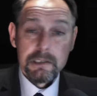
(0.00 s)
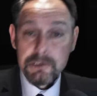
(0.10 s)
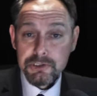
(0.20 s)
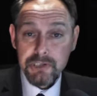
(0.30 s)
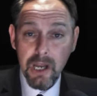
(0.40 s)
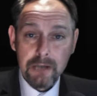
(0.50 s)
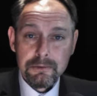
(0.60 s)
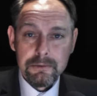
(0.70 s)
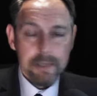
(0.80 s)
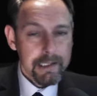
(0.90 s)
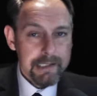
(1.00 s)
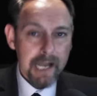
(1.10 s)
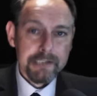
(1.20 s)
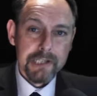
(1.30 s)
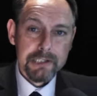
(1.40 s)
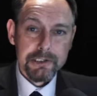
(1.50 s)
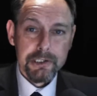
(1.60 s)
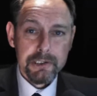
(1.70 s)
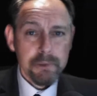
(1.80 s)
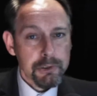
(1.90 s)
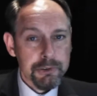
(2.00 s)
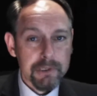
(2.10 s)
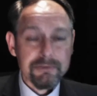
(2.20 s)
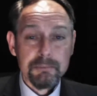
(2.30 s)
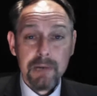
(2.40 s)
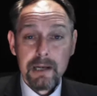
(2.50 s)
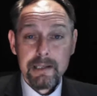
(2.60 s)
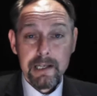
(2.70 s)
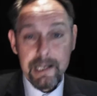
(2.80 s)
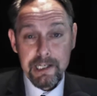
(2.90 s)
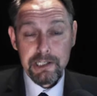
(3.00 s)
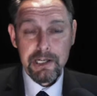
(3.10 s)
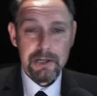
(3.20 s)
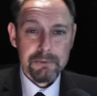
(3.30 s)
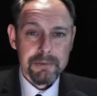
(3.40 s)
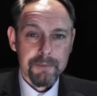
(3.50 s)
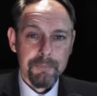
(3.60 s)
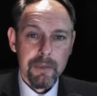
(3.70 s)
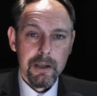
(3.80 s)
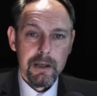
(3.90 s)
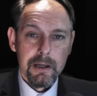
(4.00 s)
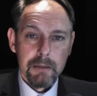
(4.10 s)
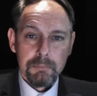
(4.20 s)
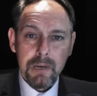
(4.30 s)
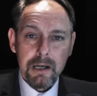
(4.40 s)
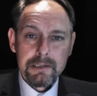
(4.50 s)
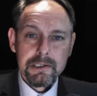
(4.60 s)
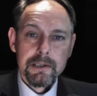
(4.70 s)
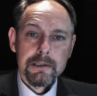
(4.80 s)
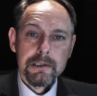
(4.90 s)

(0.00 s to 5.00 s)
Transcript: So, is HS2 driven by the EU Plus,